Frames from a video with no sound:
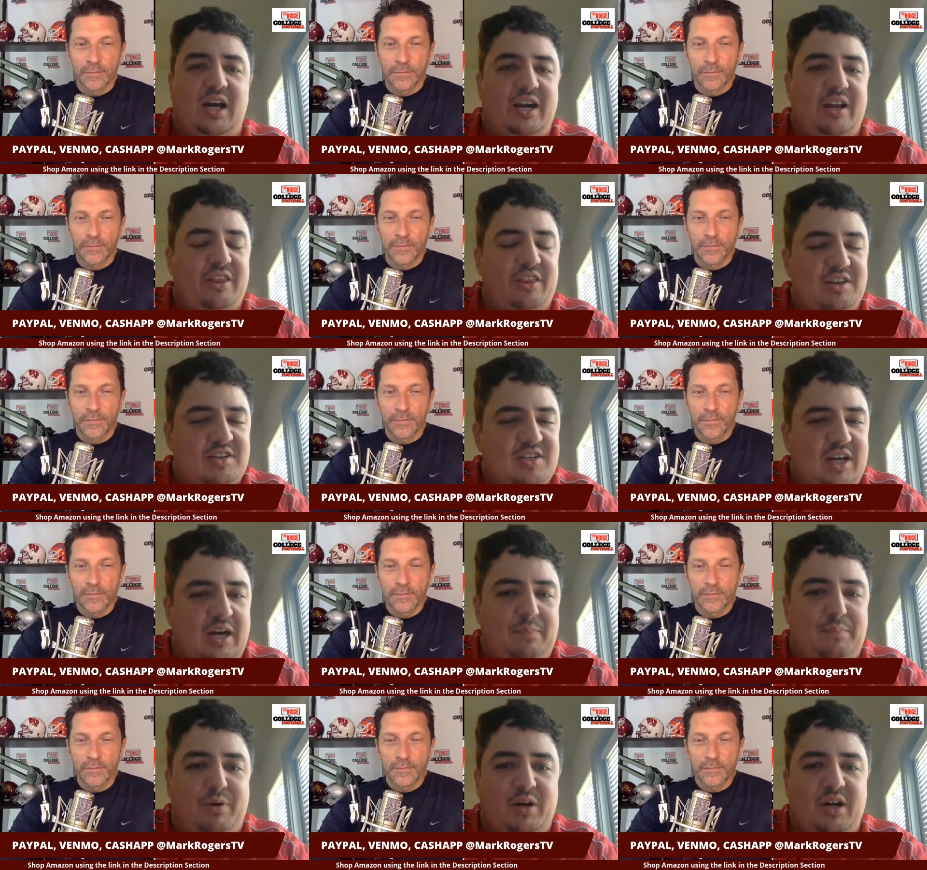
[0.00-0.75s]
Speaker 1: another
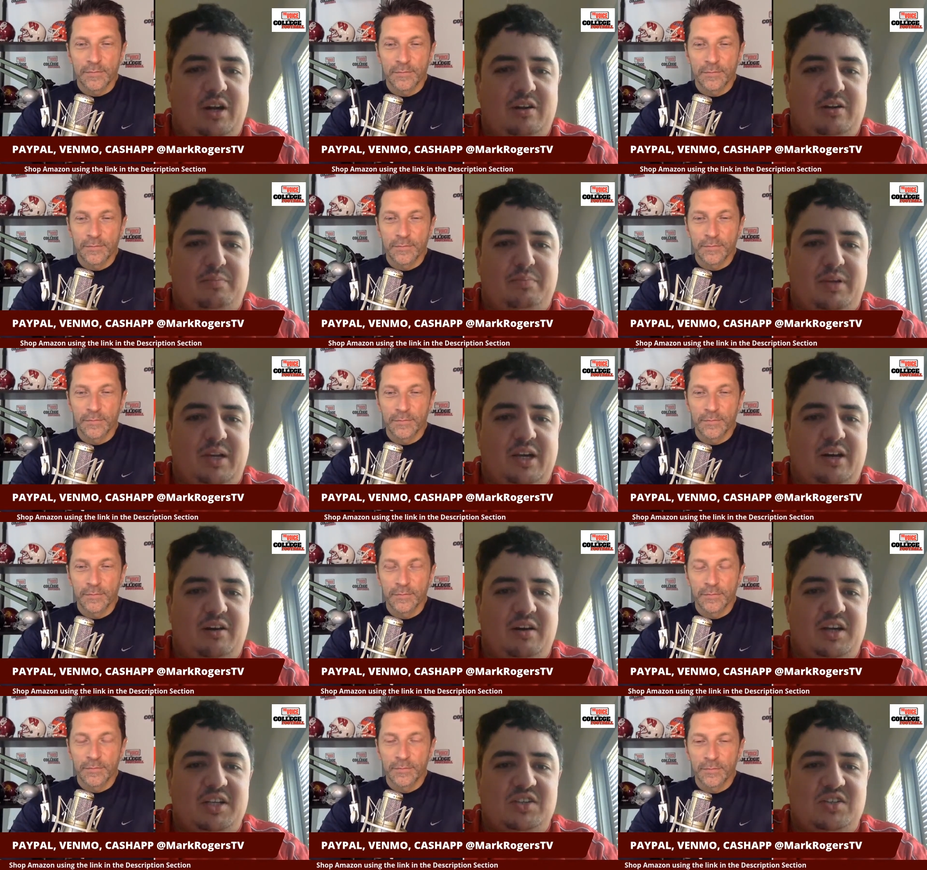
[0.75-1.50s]
top 100
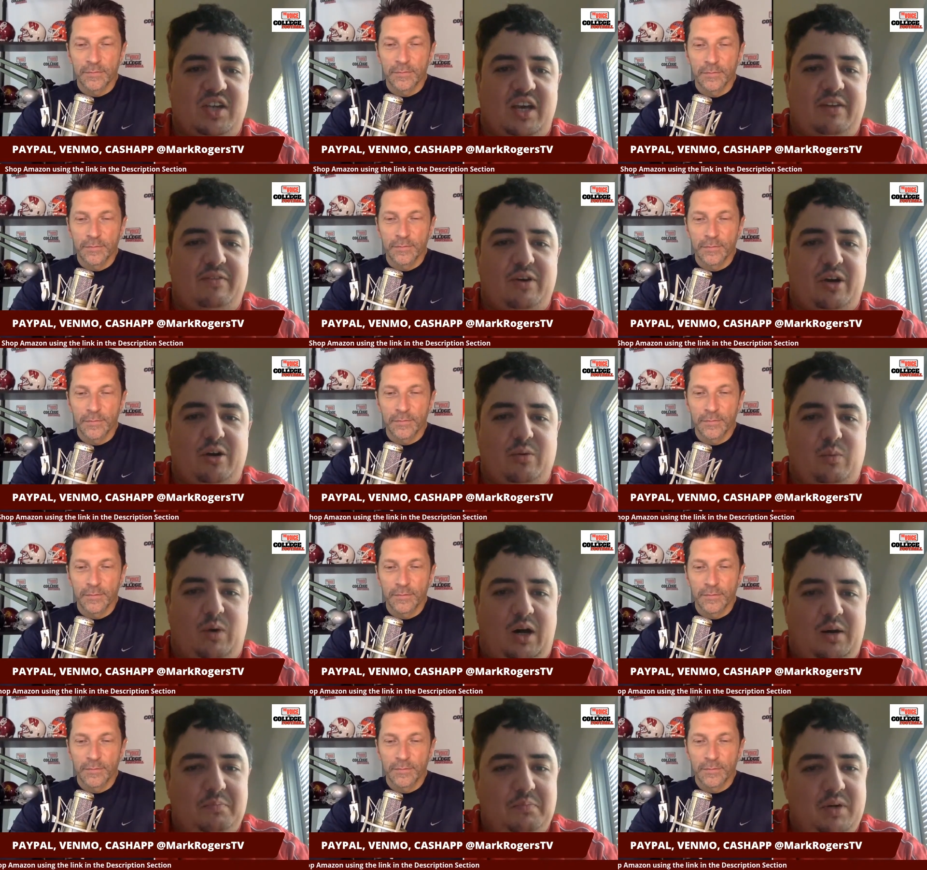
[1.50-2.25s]
player in Xavier
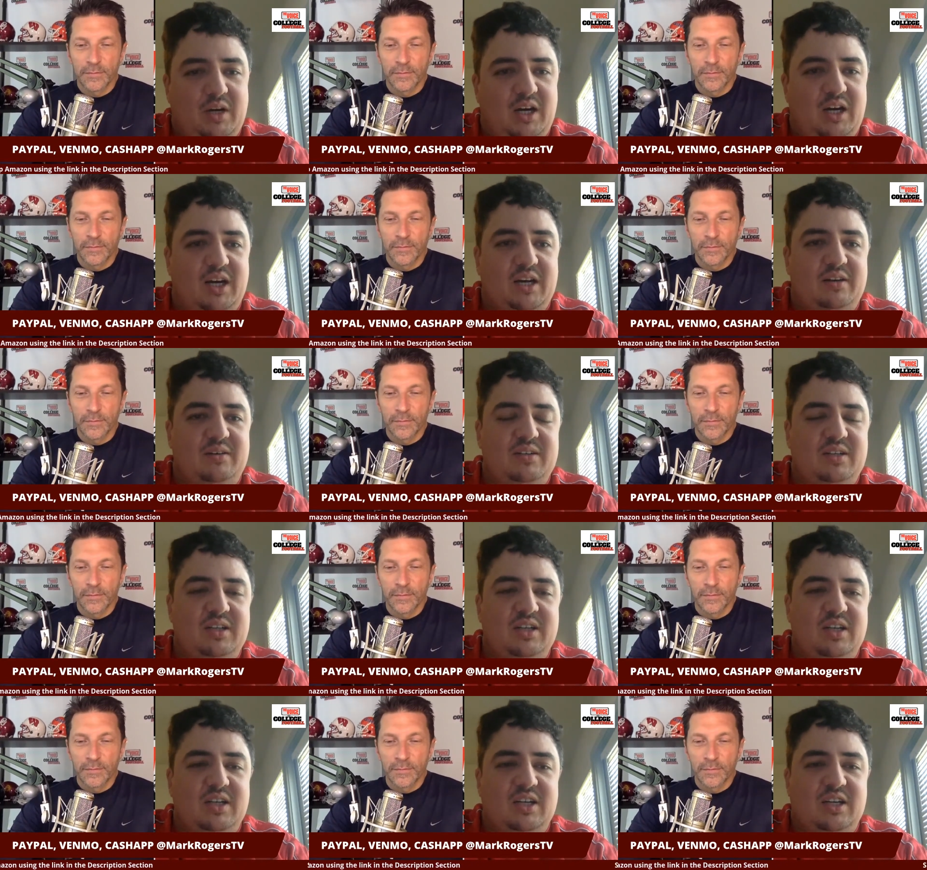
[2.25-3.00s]
Nwamka
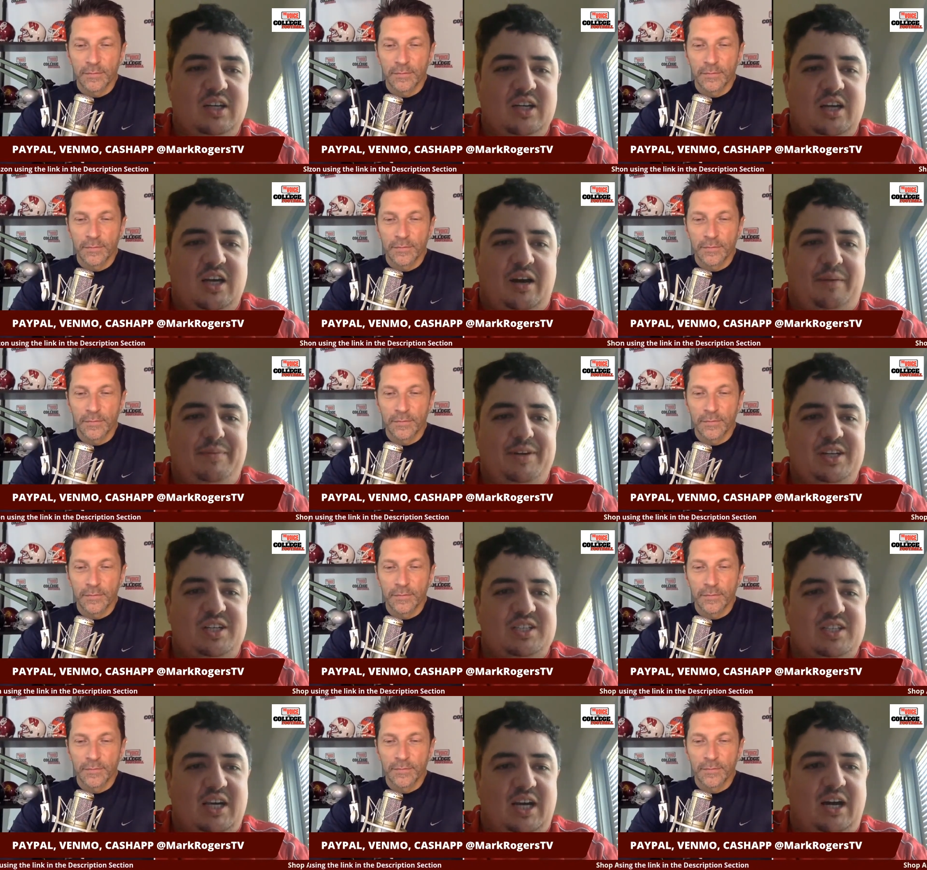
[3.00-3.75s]
coming
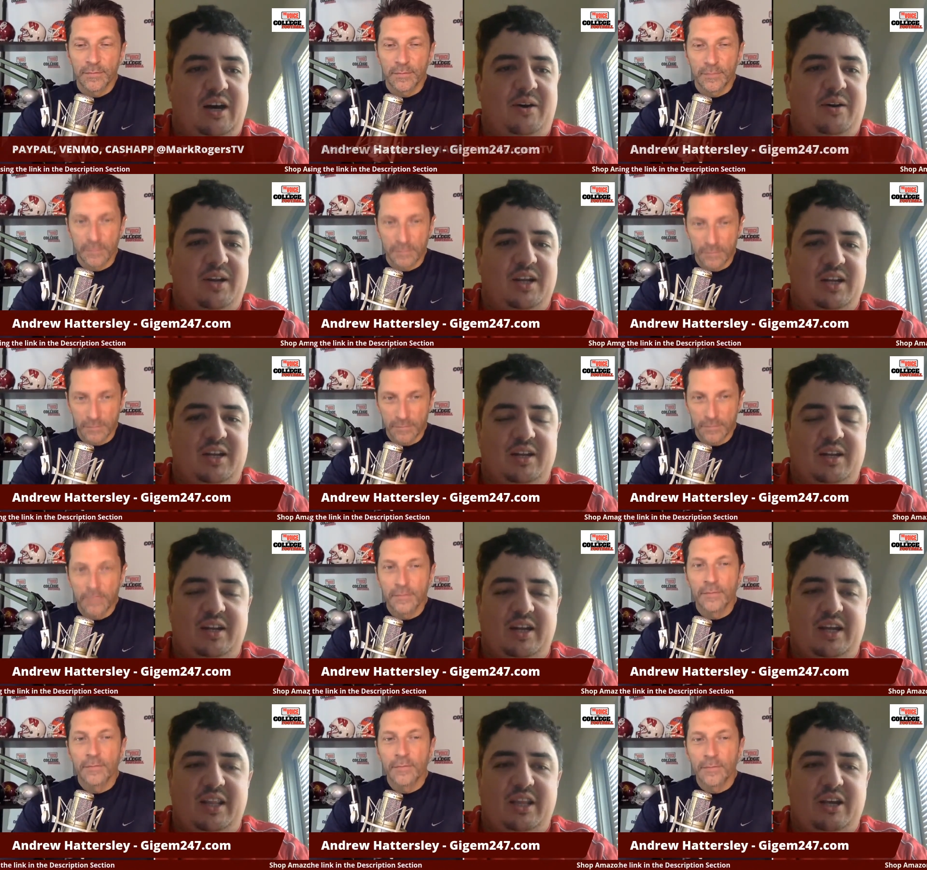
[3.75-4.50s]
to town,
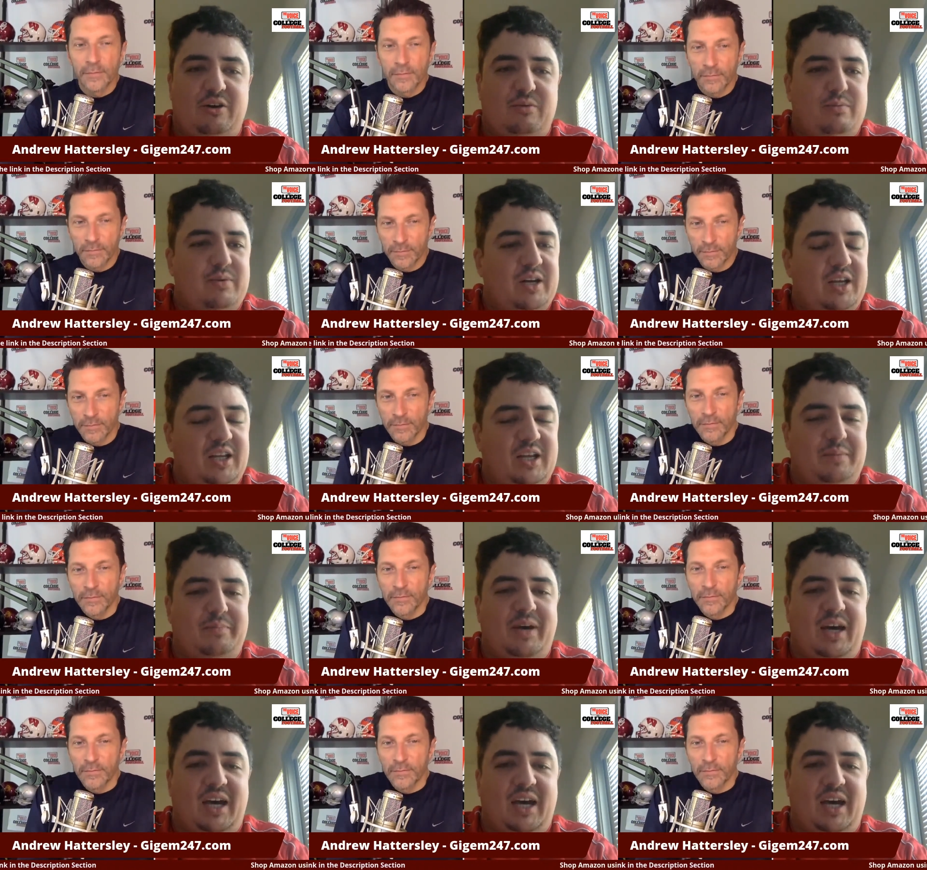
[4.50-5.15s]
and they're really